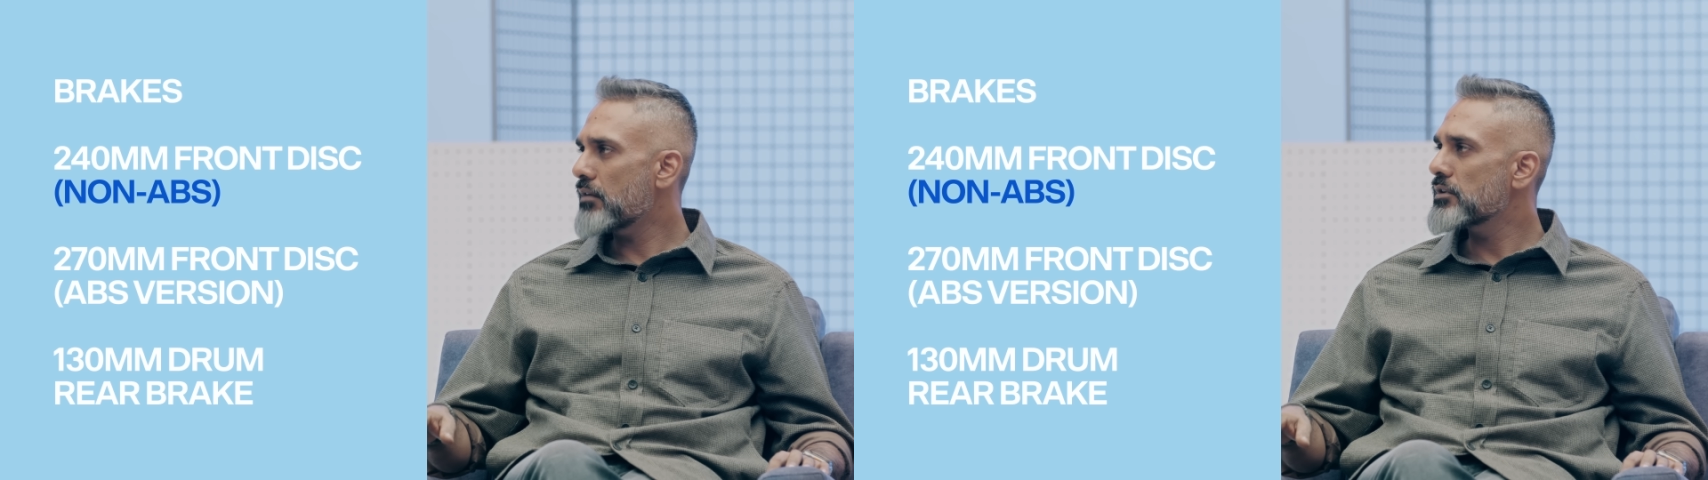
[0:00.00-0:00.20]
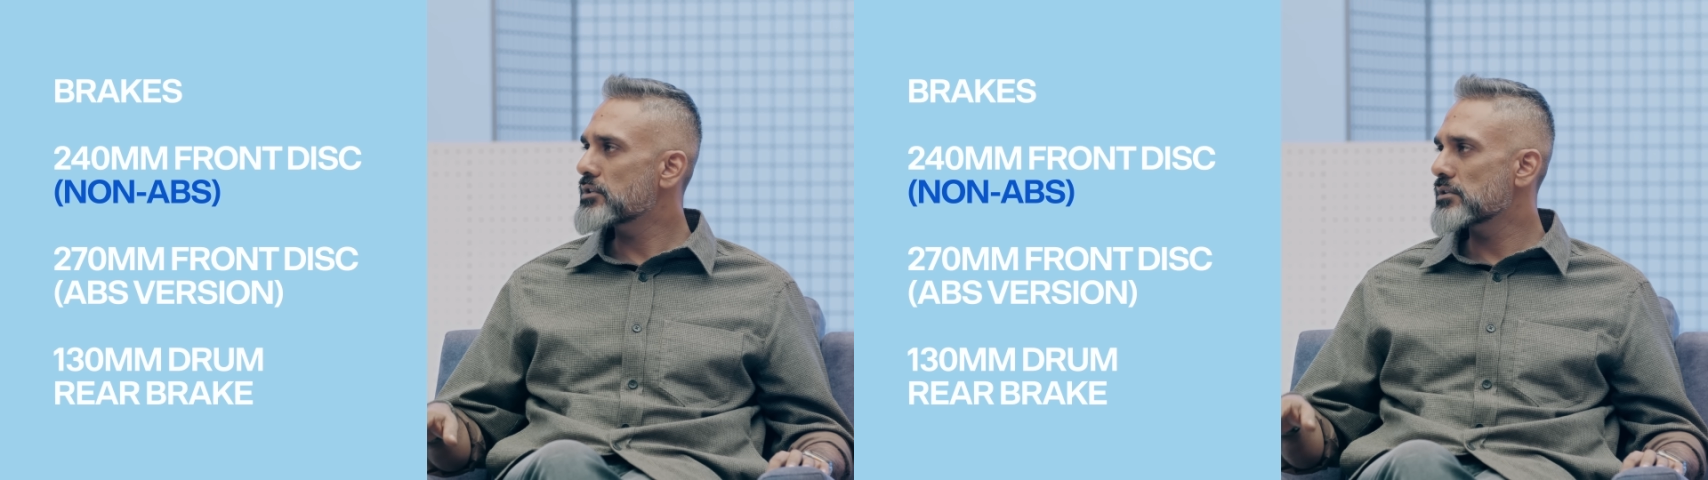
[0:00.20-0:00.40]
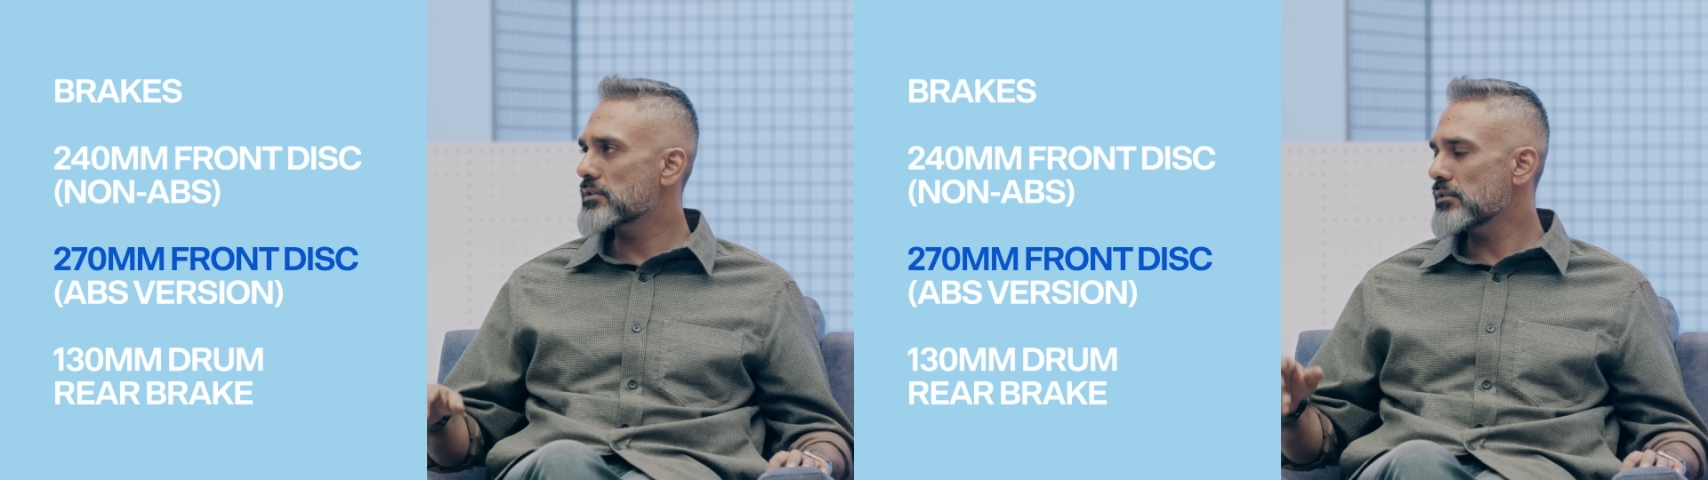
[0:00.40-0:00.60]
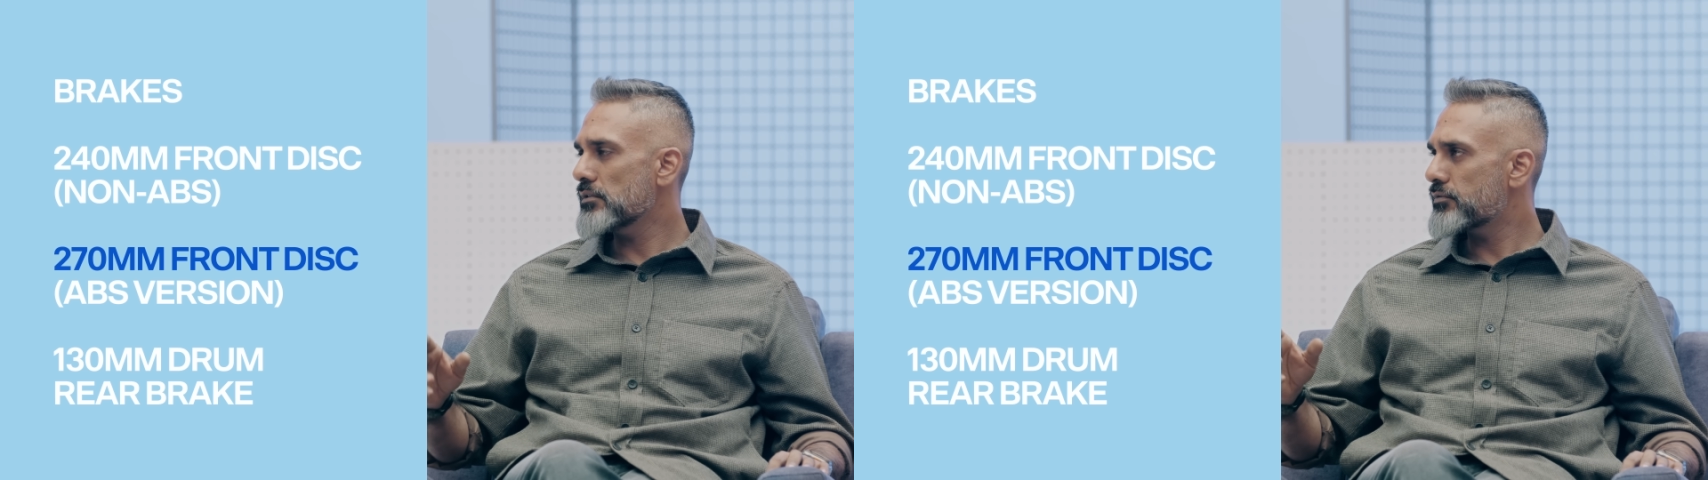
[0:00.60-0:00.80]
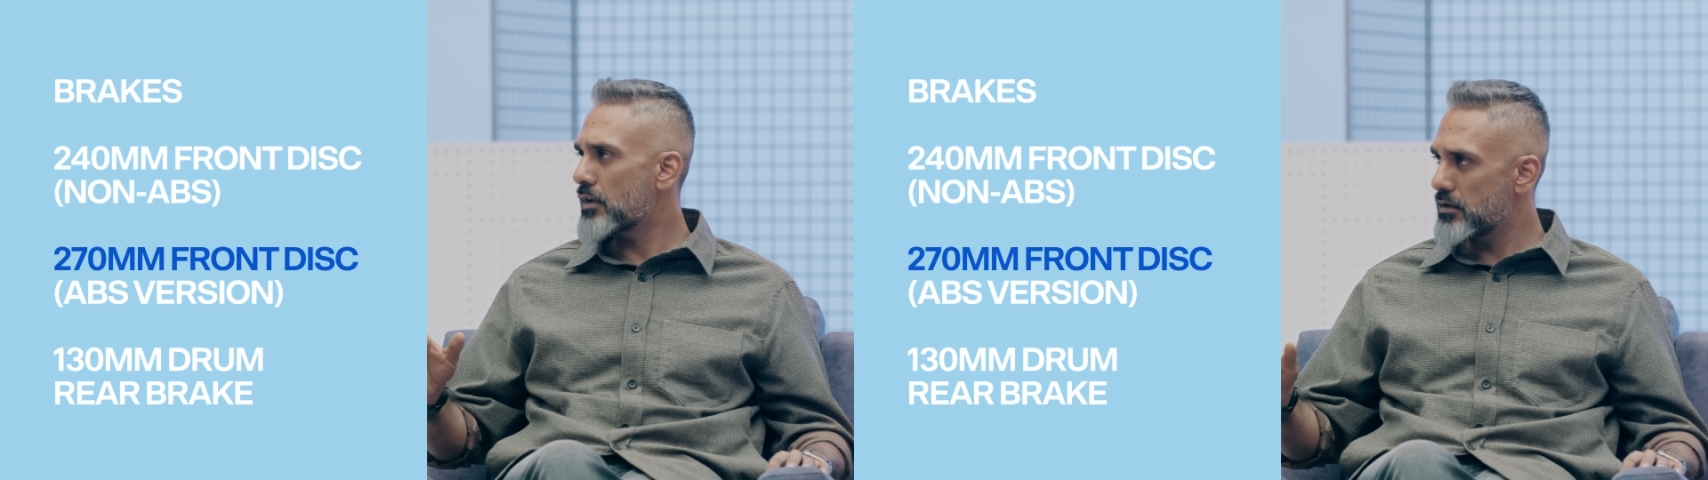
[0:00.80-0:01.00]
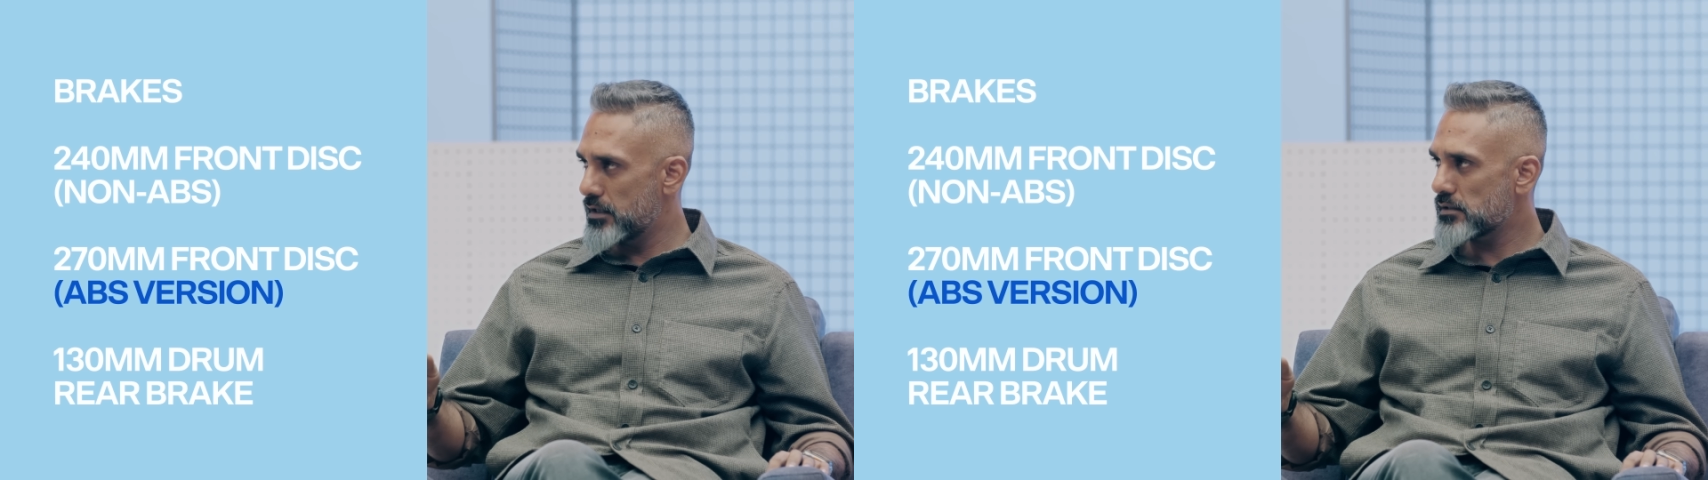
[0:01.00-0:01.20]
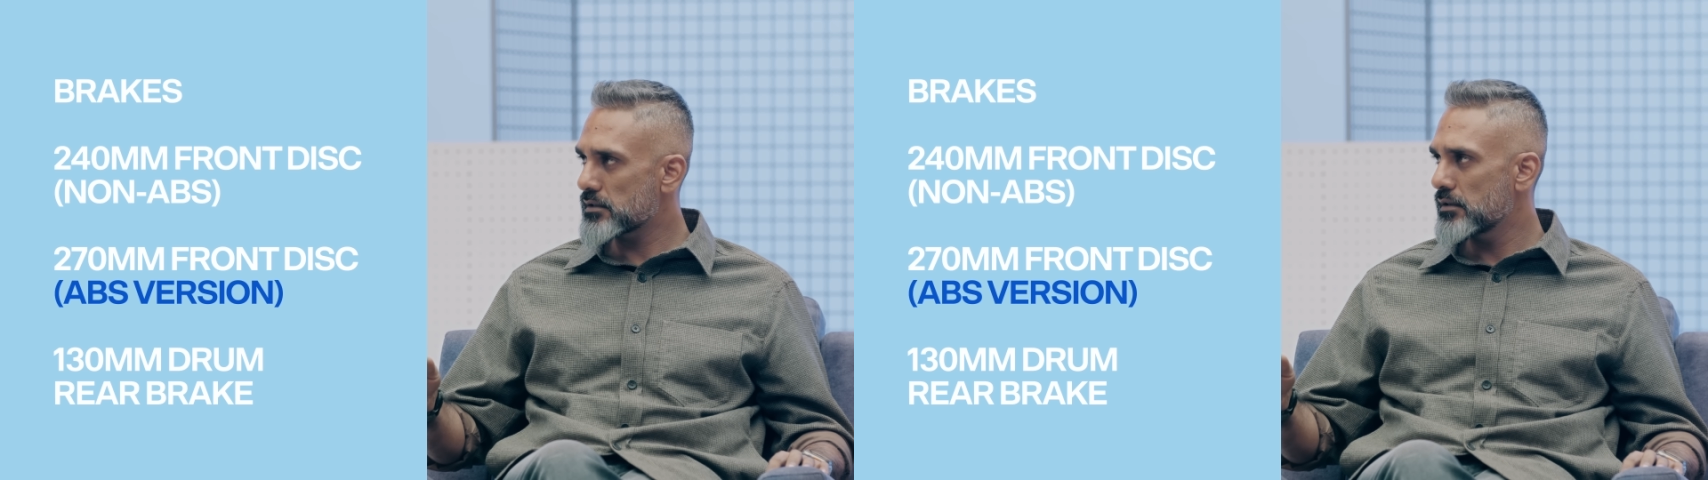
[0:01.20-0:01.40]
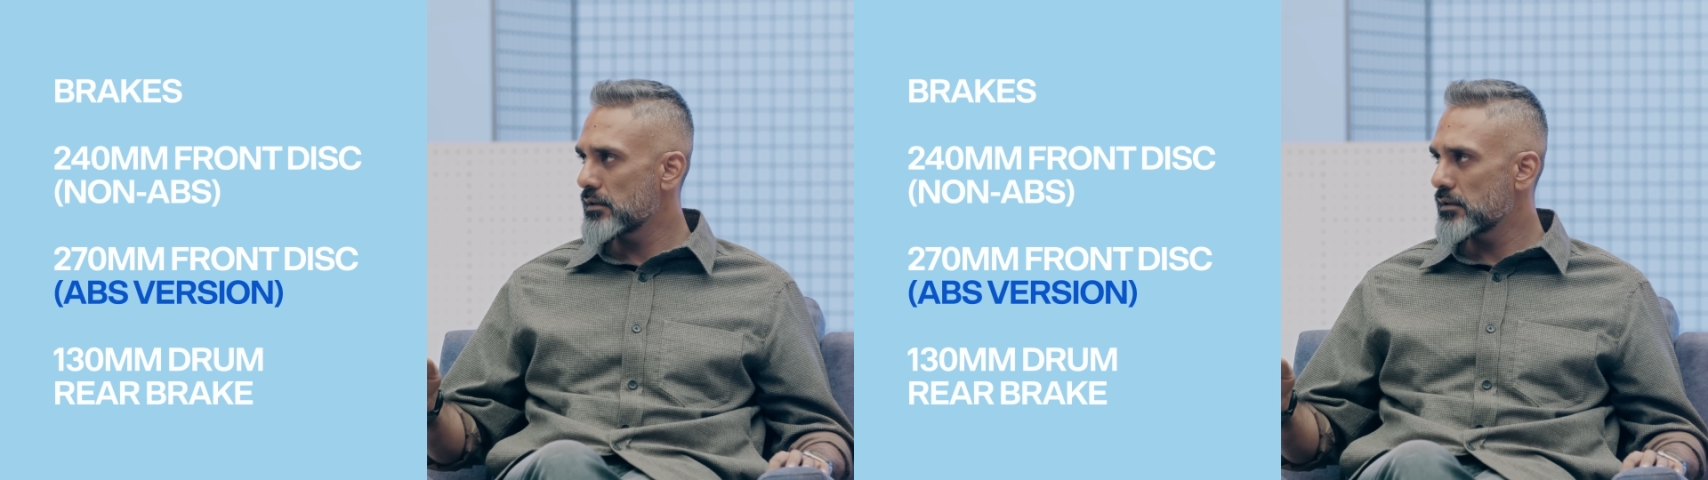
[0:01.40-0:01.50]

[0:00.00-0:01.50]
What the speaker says: which is a front disc